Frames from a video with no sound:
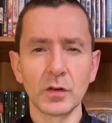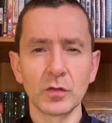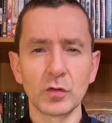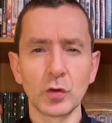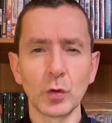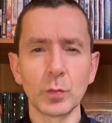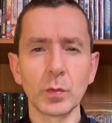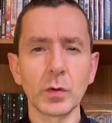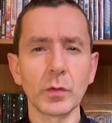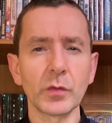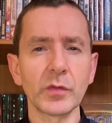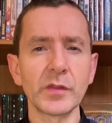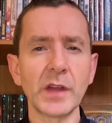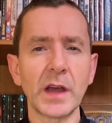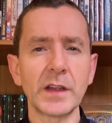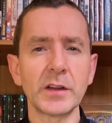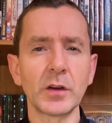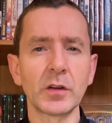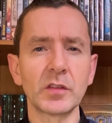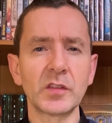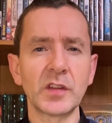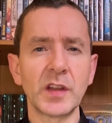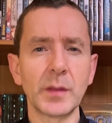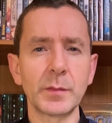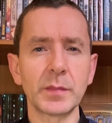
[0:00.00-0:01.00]
Gruber is not
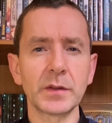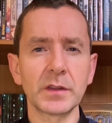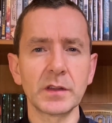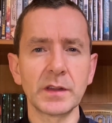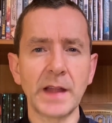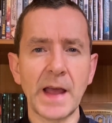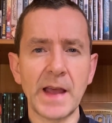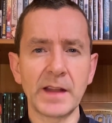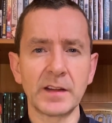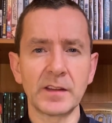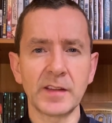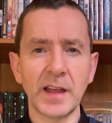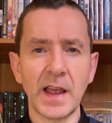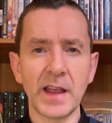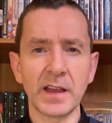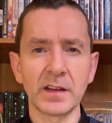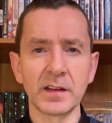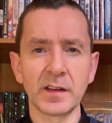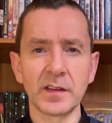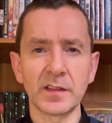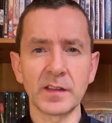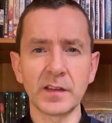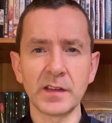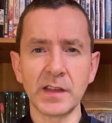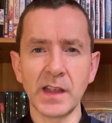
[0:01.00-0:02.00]
your typical
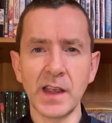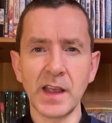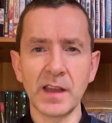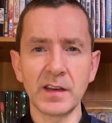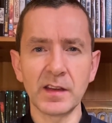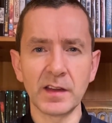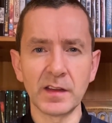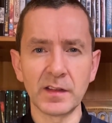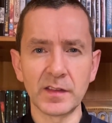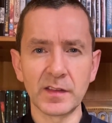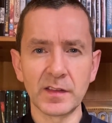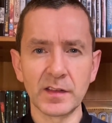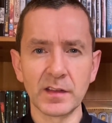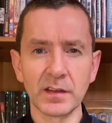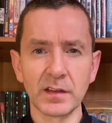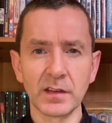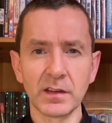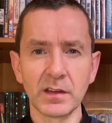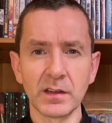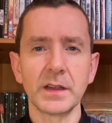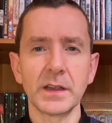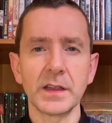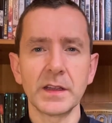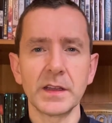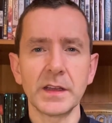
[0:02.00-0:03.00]
antagonist in the 80s.
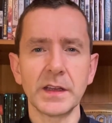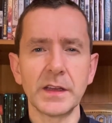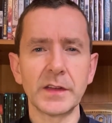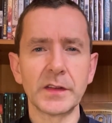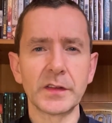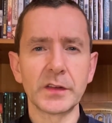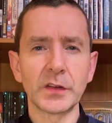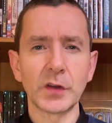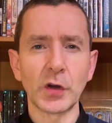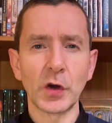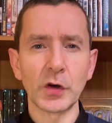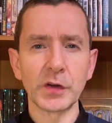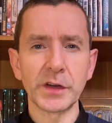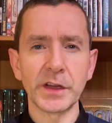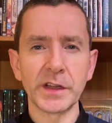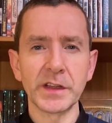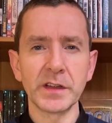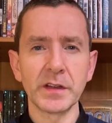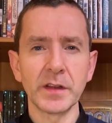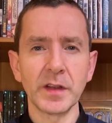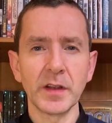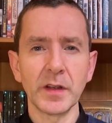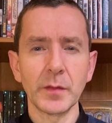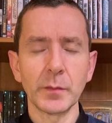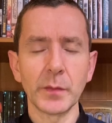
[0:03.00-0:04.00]
He's
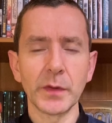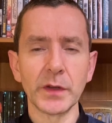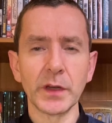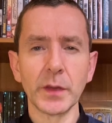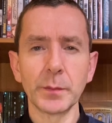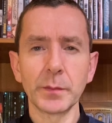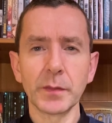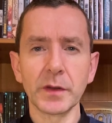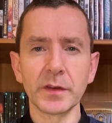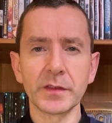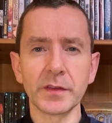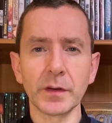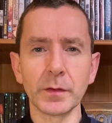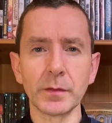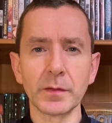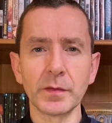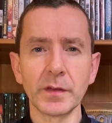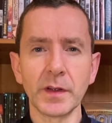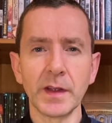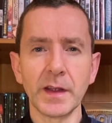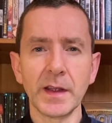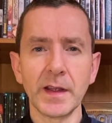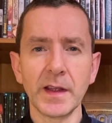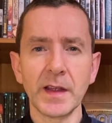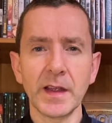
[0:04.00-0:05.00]
cunning,
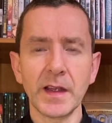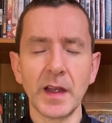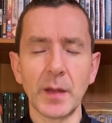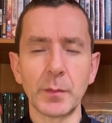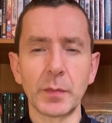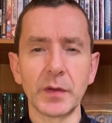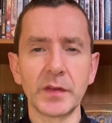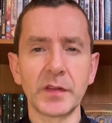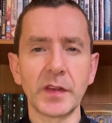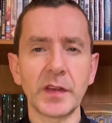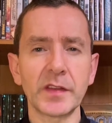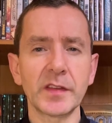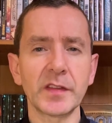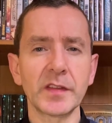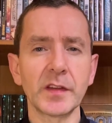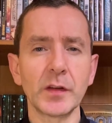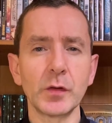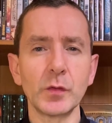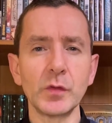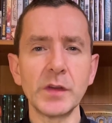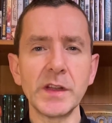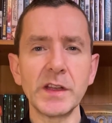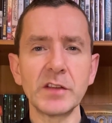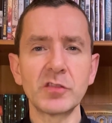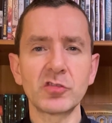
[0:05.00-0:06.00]
manipulative, and possesses a
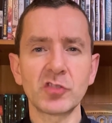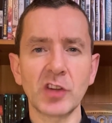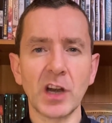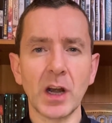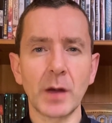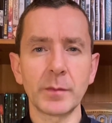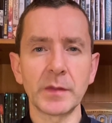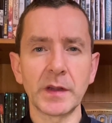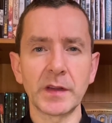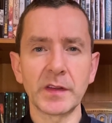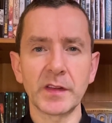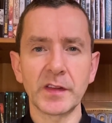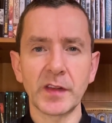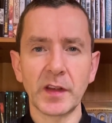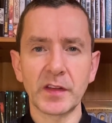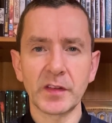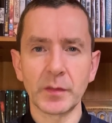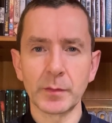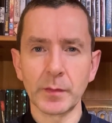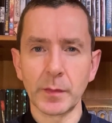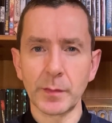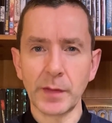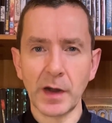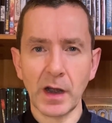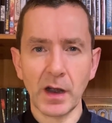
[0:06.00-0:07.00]
unique charm that
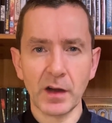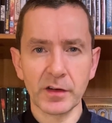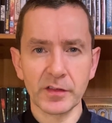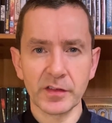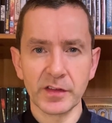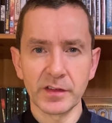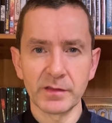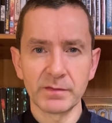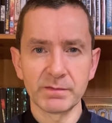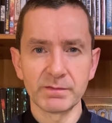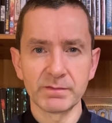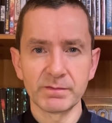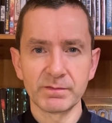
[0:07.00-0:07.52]
sets him apart.